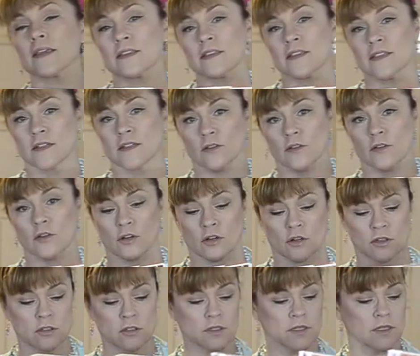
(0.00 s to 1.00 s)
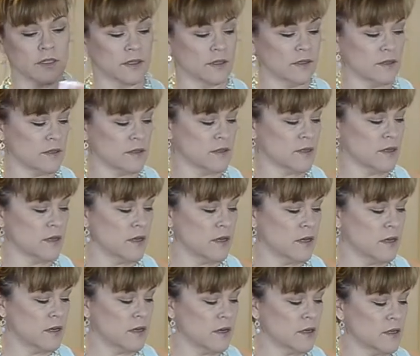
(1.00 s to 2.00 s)
in The Single Girl, it is
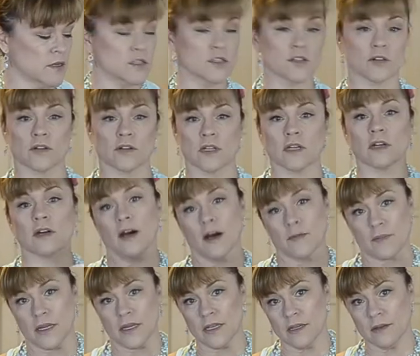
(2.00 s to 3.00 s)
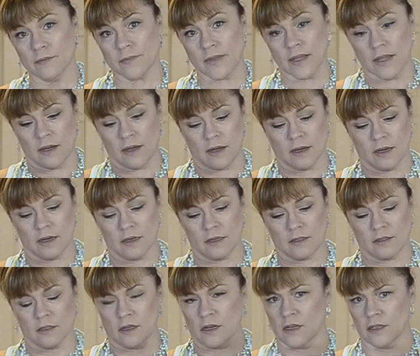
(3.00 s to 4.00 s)
dirty comedy,
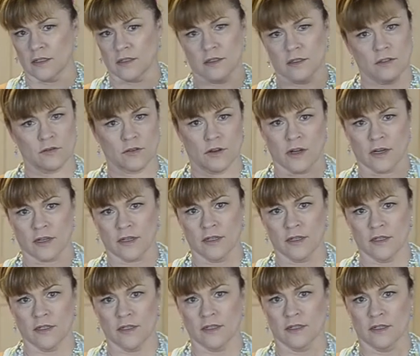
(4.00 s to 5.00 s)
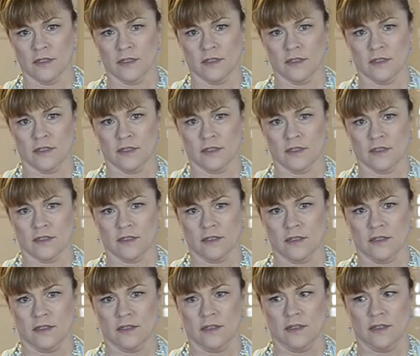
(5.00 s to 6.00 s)
not erotica. It is
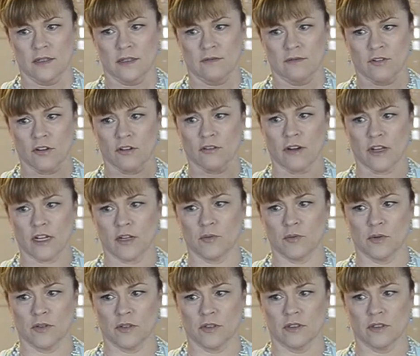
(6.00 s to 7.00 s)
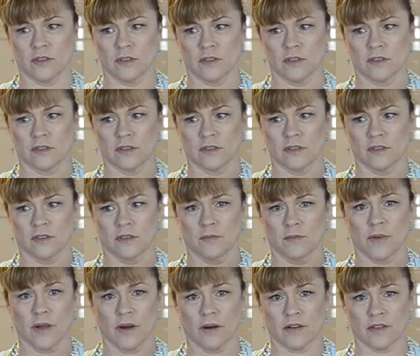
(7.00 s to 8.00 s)
regrettable,
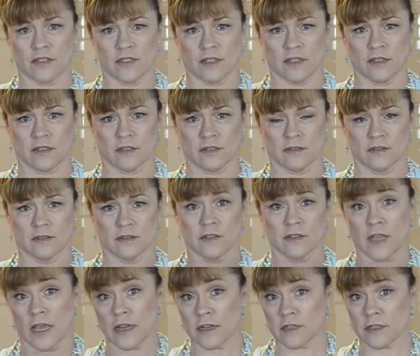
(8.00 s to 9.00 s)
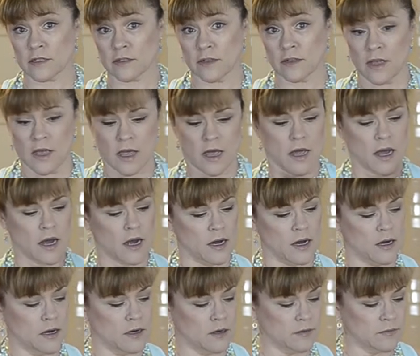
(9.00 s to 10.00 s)
embarrassing sex,
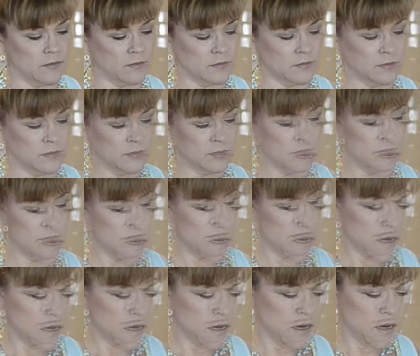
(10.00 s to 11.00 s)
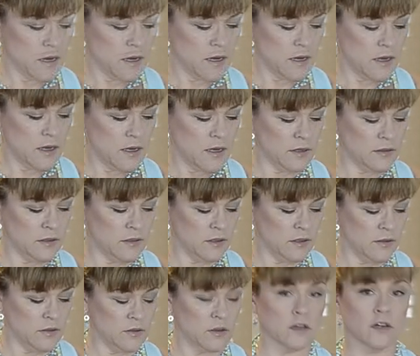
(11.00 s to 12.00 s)
and it
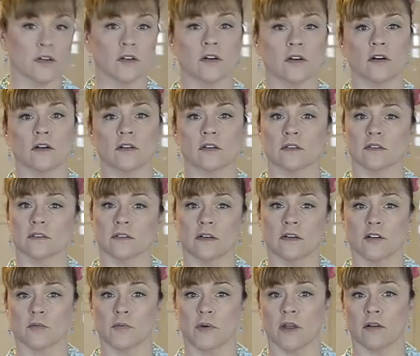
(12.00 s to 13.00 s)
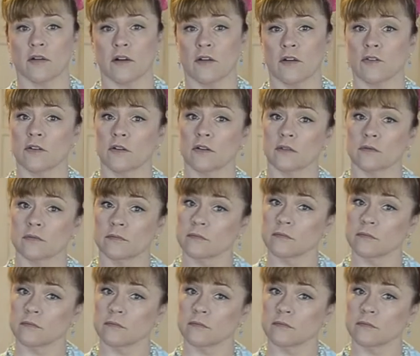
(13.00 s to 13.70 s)
is not at all autobiographical.